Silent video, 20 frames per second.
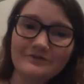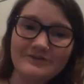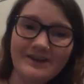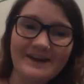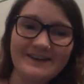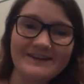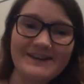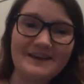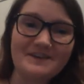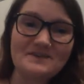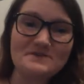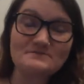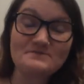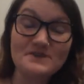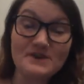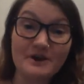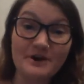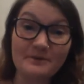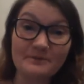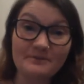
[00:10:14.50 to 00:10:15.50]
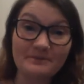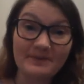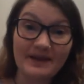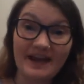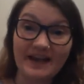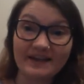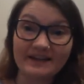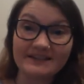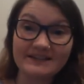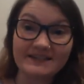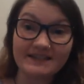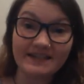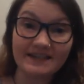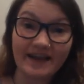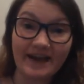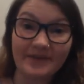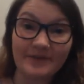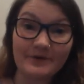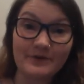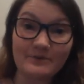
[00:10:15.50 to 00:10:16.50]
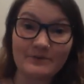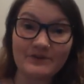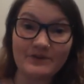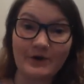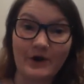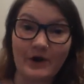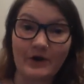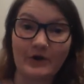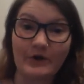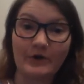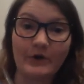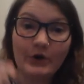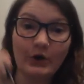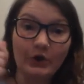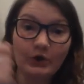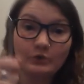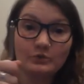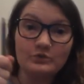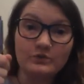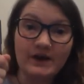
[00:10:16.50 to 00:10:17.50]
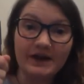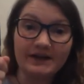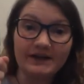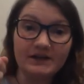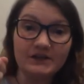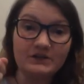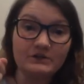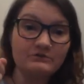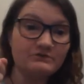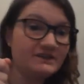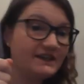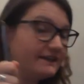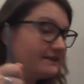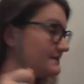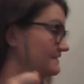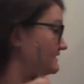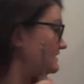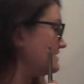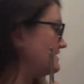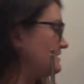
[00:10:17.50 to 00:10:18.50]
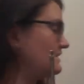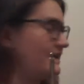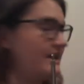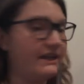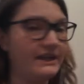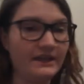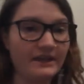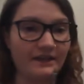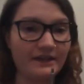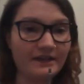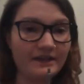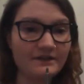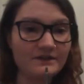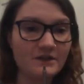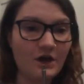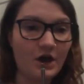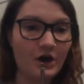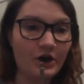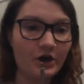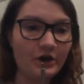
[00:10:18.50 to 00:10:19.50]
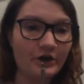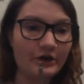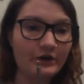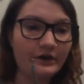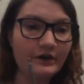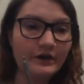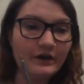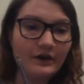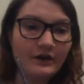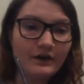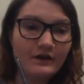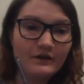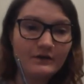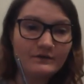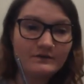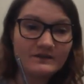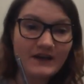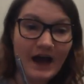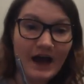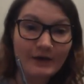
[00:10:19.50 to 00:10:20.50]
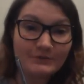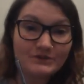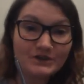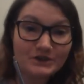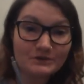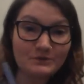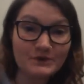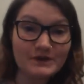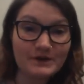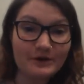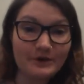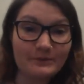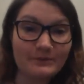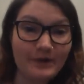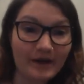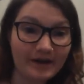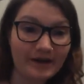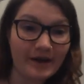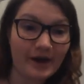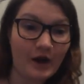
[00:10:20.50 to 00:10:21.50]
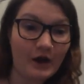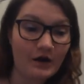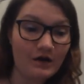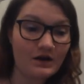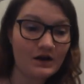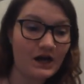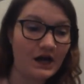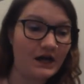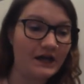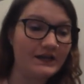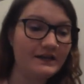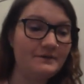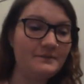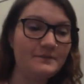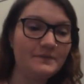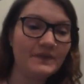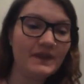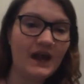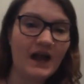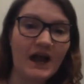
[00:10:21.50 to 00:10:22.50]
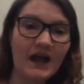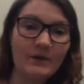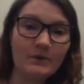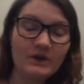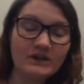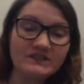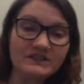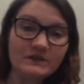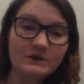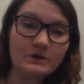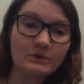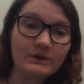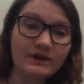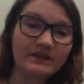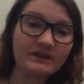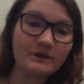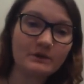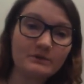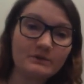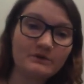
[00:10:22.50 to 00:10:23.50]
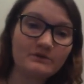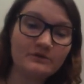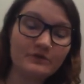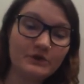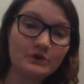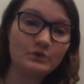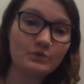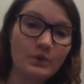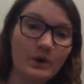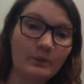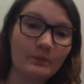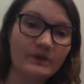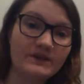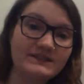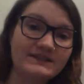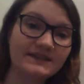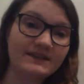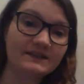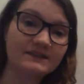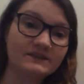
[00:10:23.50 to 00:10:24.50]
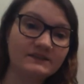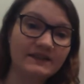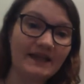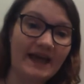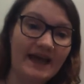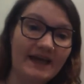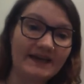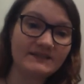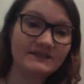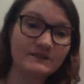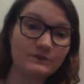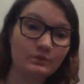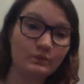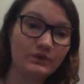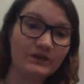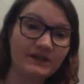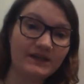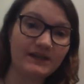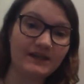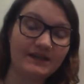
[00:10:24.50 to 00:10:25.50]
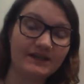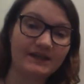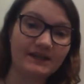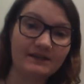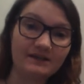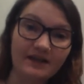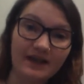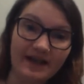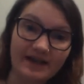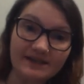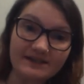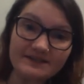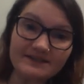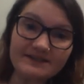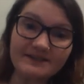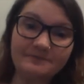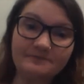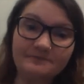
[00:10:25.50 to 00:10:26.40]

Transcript: All right, now that we are back together with our writing utensil and our object we are writing on, I want to quickly review what we did last week in class.